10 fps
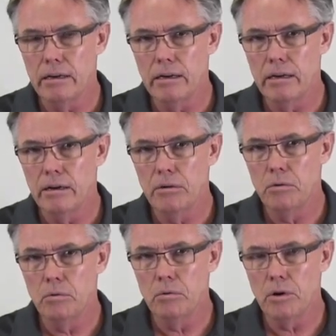
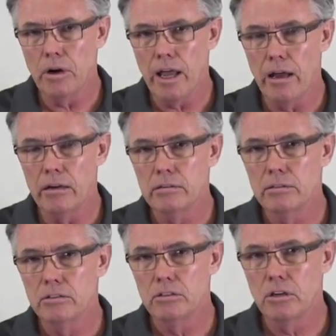our
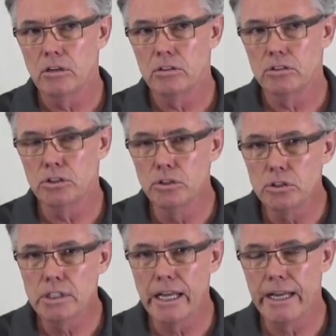
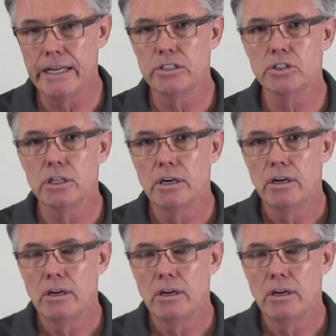two-stage